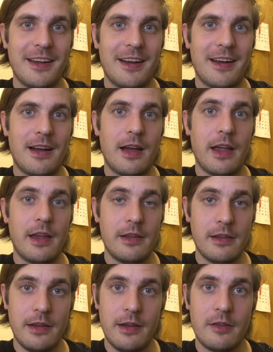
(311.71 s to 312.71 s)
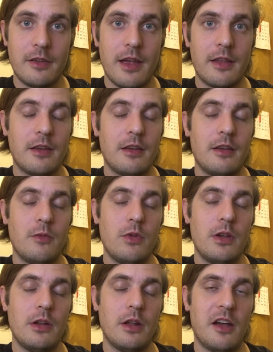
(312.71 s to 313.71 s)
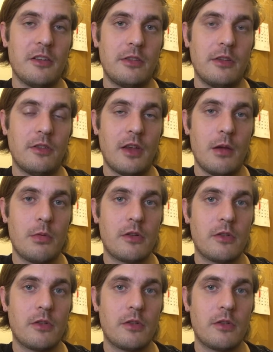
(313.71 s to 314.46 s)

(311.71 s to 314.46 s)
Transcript: Uh, and he said he really lost the saber,